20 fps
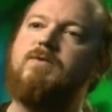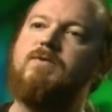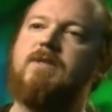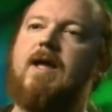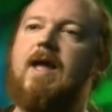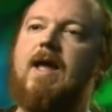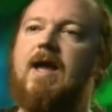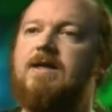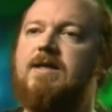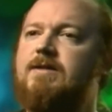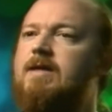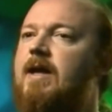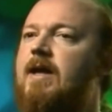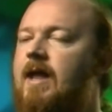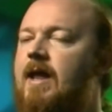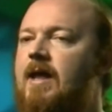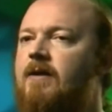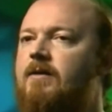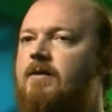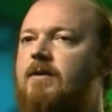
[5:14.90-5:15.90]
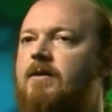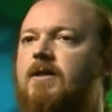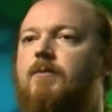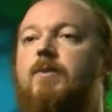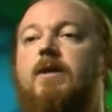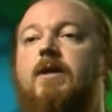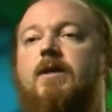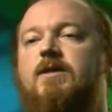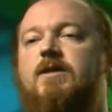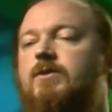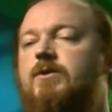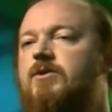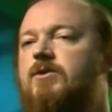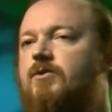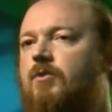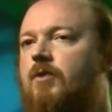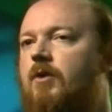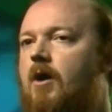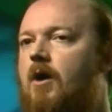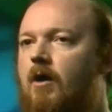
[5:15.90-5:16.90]
as the hand did because we
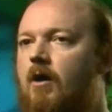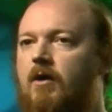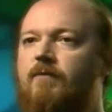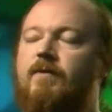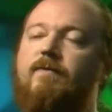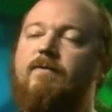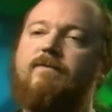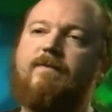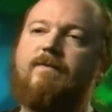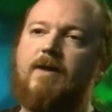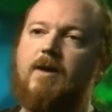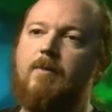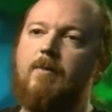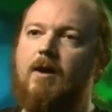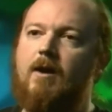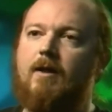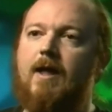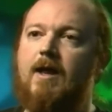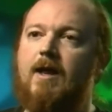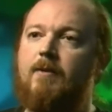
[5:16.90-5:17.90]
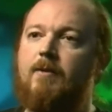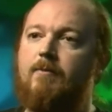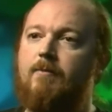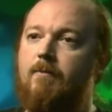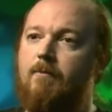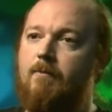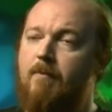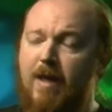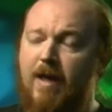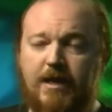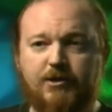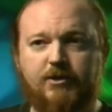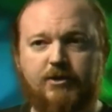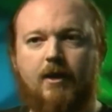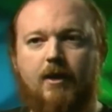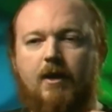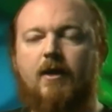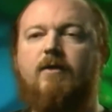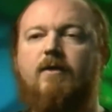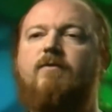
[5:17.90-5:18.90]
store all of the fundamental animation
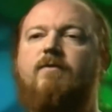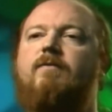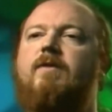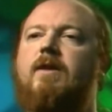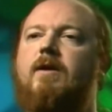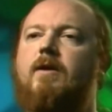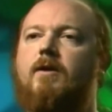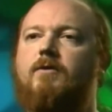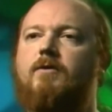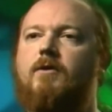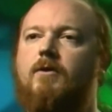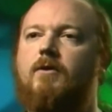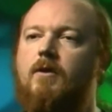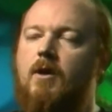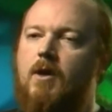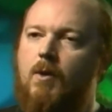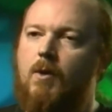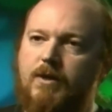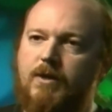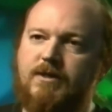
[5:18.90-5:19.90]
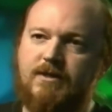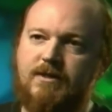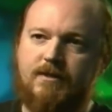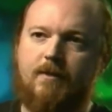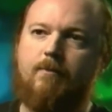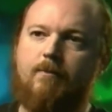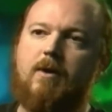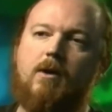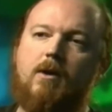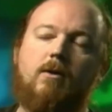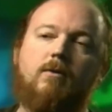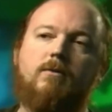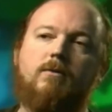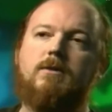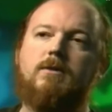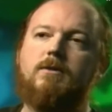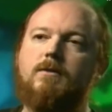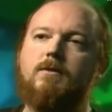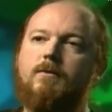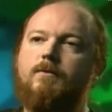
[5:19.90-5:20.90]
of the character, which is the
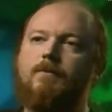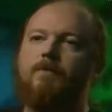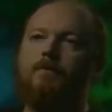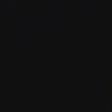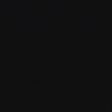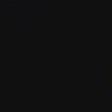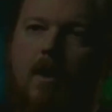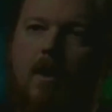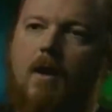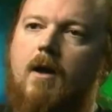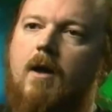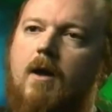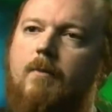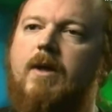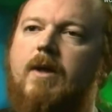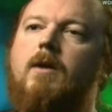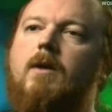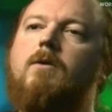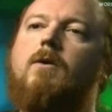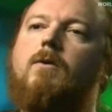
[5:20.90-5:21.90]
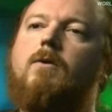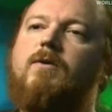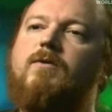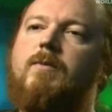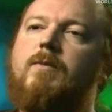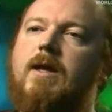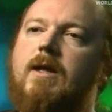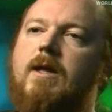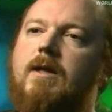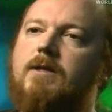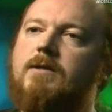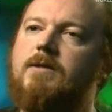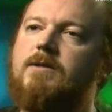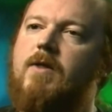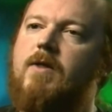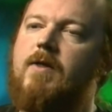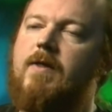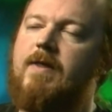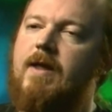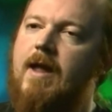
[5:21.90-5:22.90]
bones. A big goal was making it
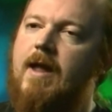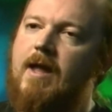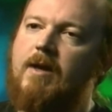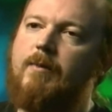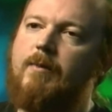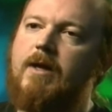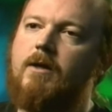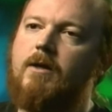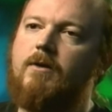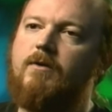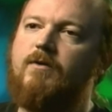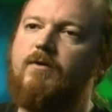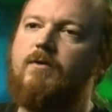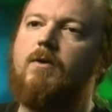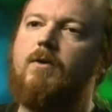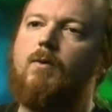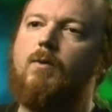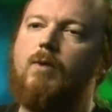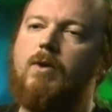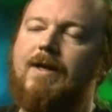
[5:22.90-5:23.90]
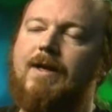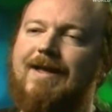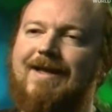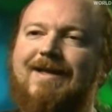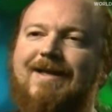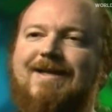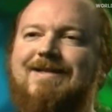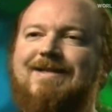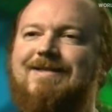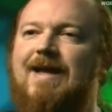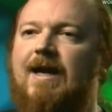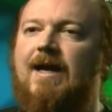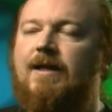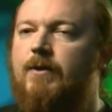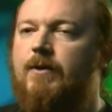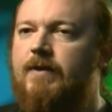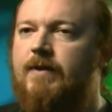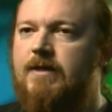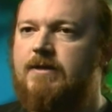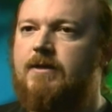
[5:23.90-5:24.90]
so that the animators would get
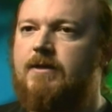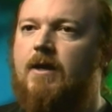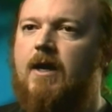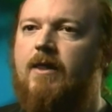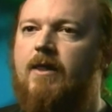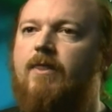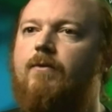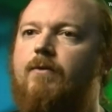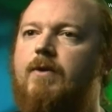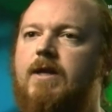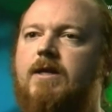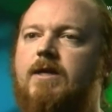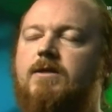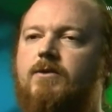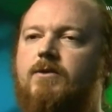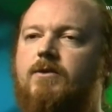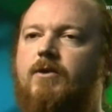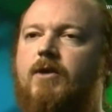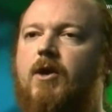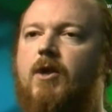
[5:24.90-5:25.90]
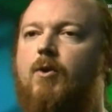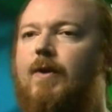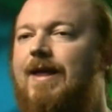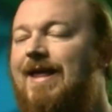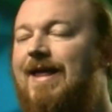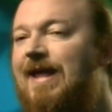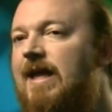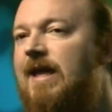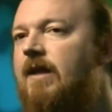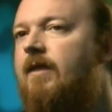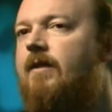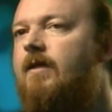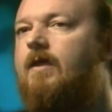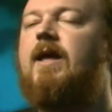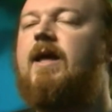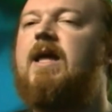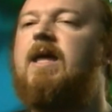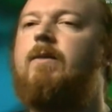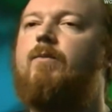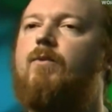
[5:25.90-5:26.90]
exactly what they saw in 3D Studio in the
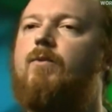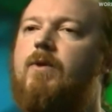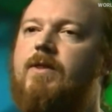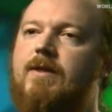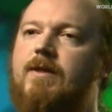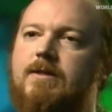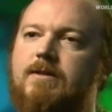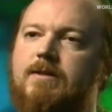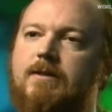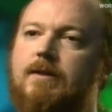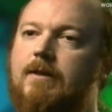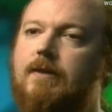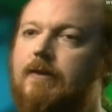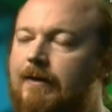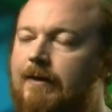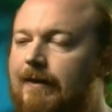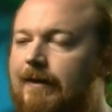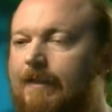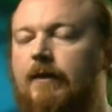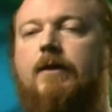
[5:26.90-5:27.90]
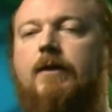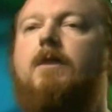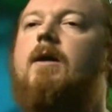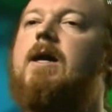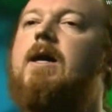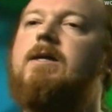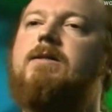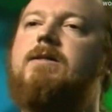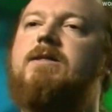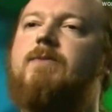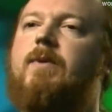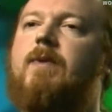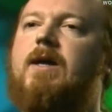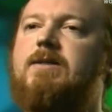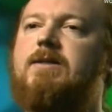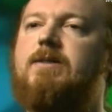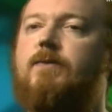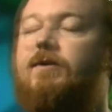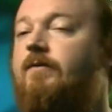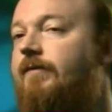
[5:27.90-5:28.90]
game with as little loss as
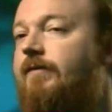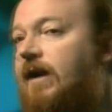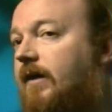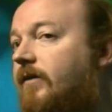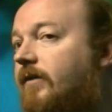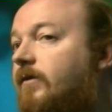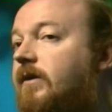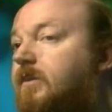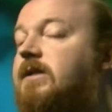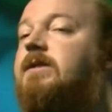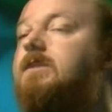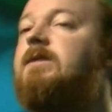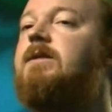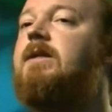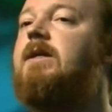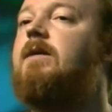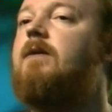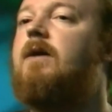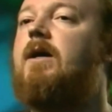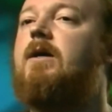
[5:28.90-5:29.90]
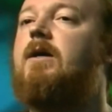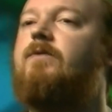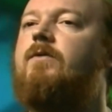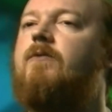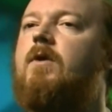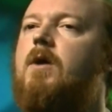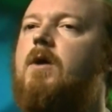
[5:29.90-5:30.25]
possible. In fact, there isn't any loss.